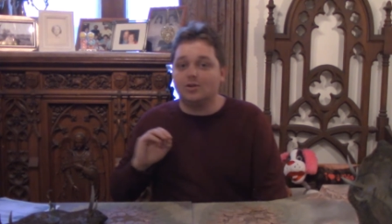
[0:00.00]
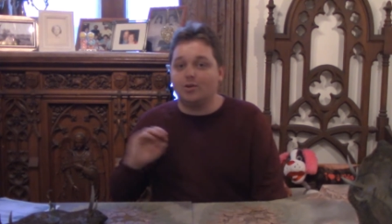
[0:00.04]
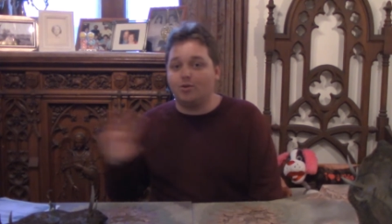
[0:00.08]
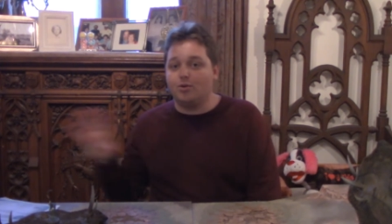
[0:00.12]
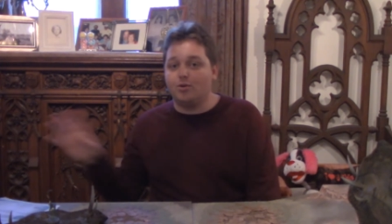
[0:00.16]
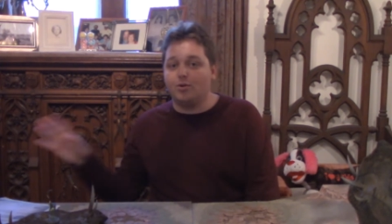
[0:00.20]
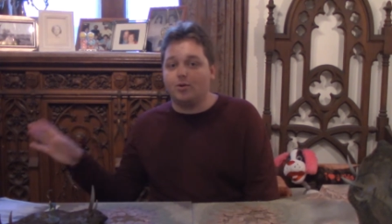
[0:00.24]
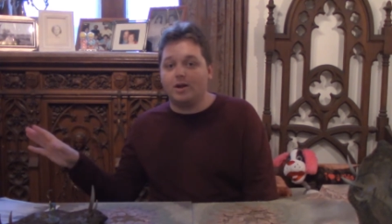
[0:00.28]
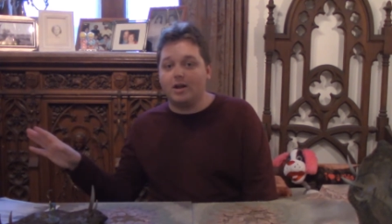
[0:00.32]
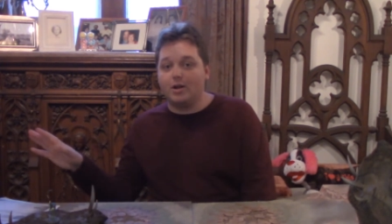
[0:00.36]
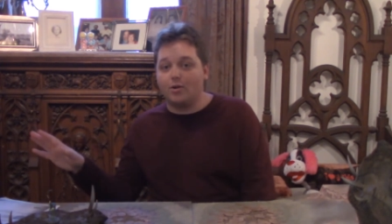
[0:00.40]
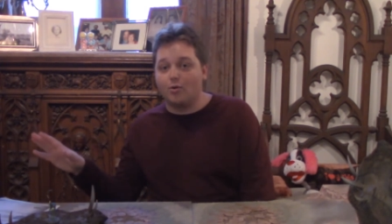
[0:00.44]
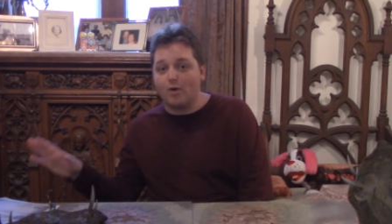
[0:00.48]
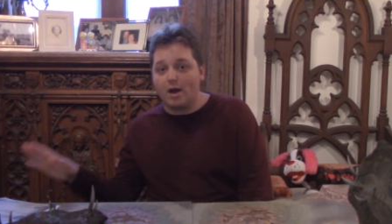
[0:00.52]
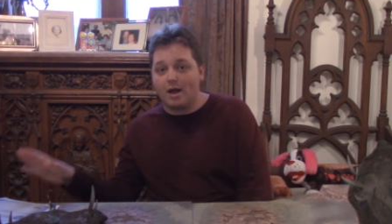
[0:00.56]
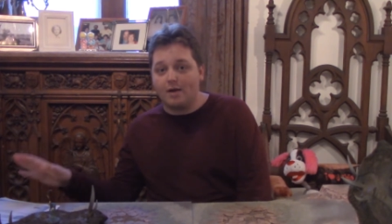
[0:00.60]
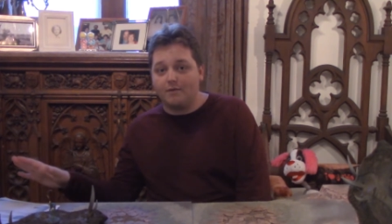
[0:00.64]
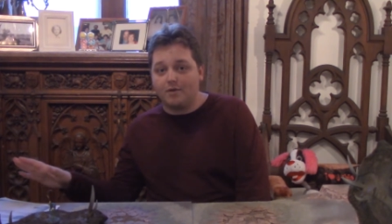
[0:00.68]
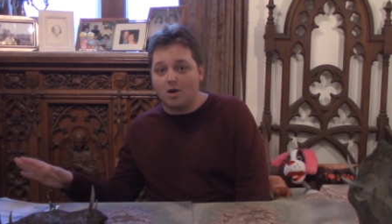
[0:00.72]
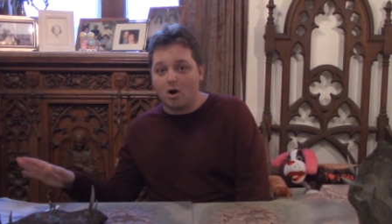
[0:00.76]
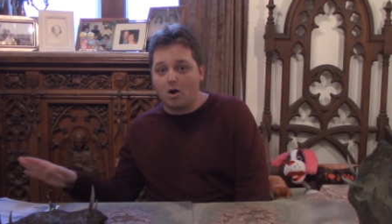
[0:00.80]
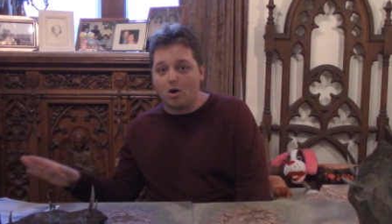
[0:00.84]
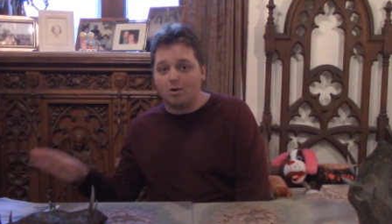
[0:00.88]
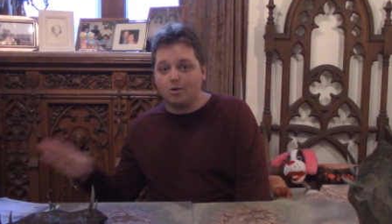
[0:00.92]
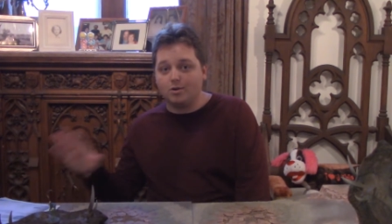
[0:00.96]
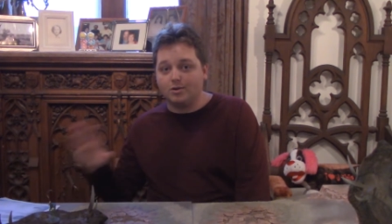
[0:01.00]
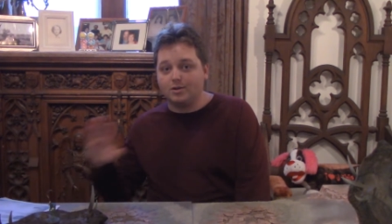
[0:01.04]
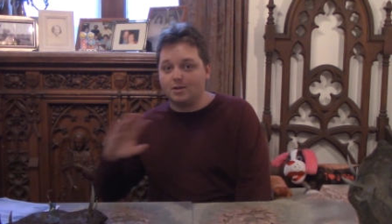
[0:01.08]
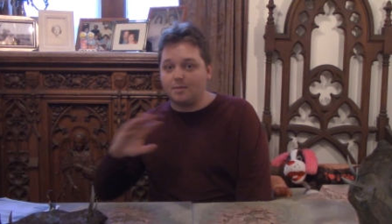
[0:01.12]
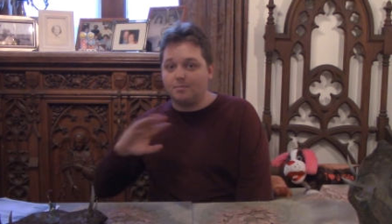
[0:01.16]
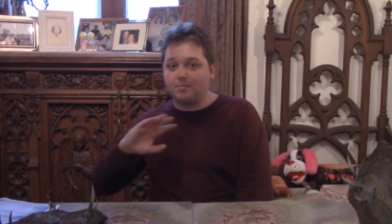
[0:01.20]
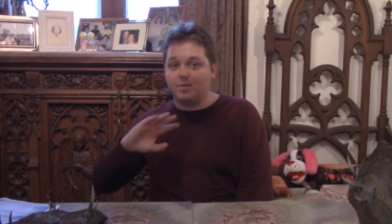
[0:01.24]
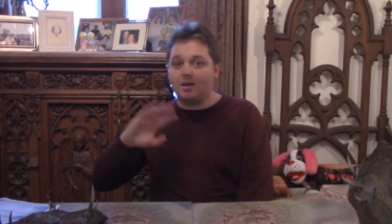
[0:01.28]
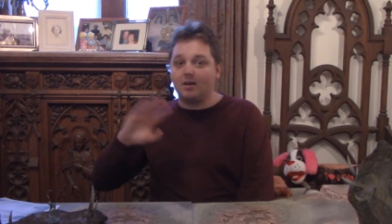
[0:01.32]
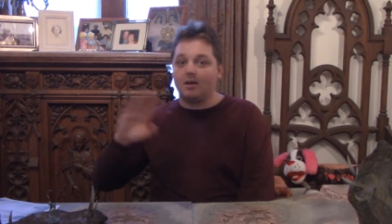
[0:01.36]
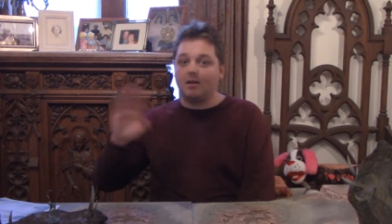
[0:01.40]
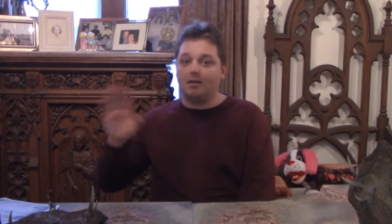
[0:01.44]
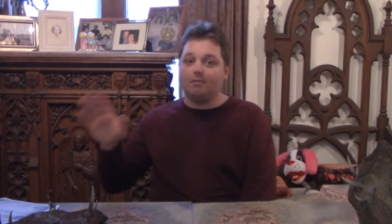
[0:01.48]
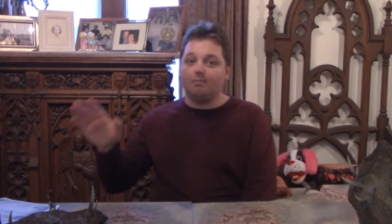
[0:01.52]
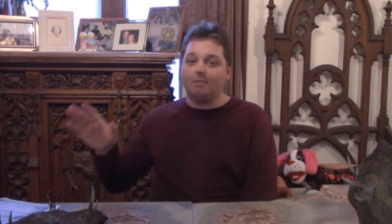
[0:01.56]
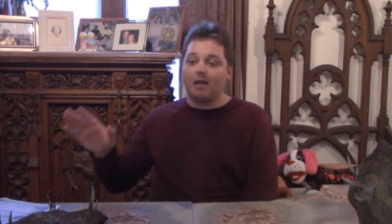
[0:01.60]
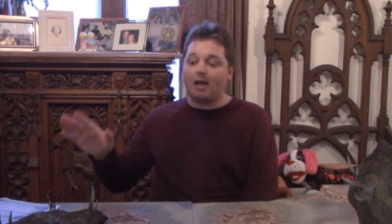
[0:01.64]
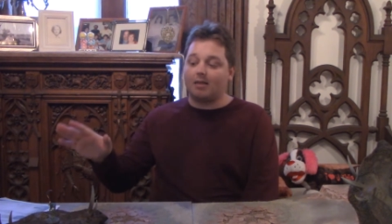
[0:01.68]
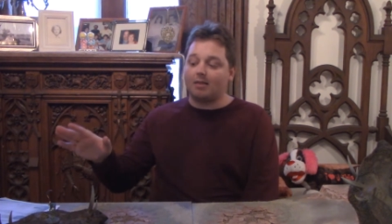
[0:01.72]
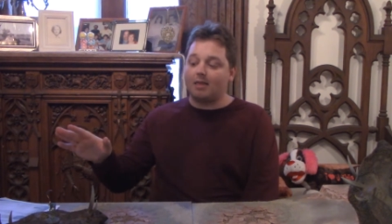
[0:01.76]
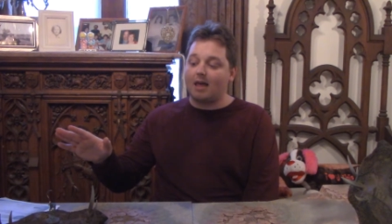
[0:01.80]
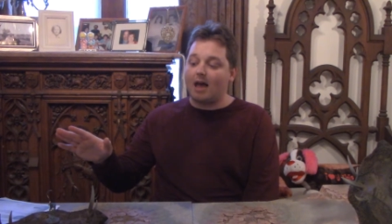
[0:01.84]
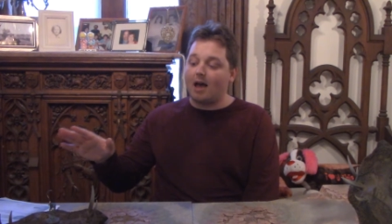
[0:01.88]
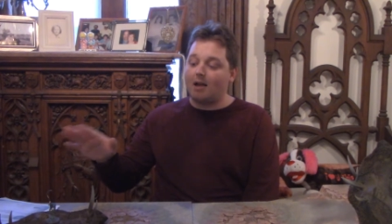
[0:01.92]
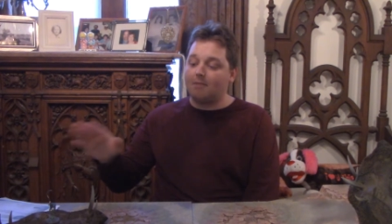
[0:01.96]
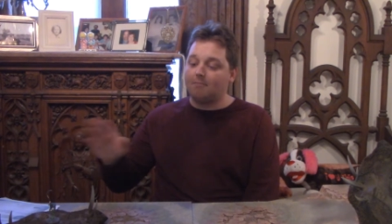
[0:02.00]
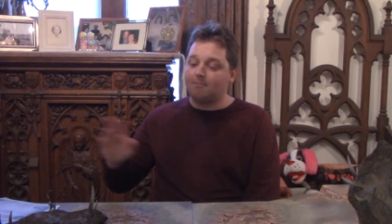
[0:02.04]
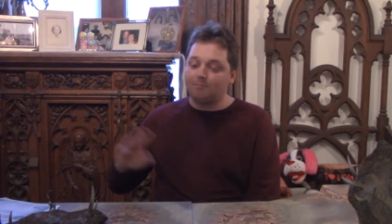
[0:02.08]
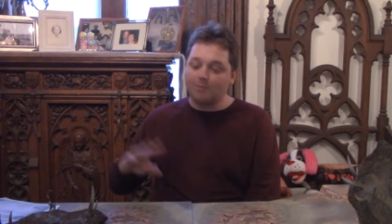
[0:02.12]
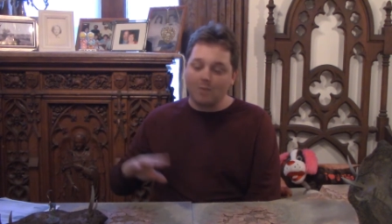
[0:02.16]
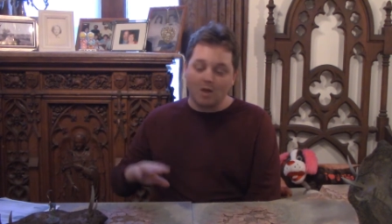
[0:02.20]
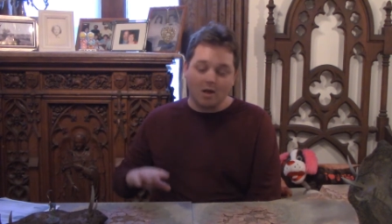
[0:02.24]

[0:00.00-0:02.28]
or 30 Graveguard, or something like that.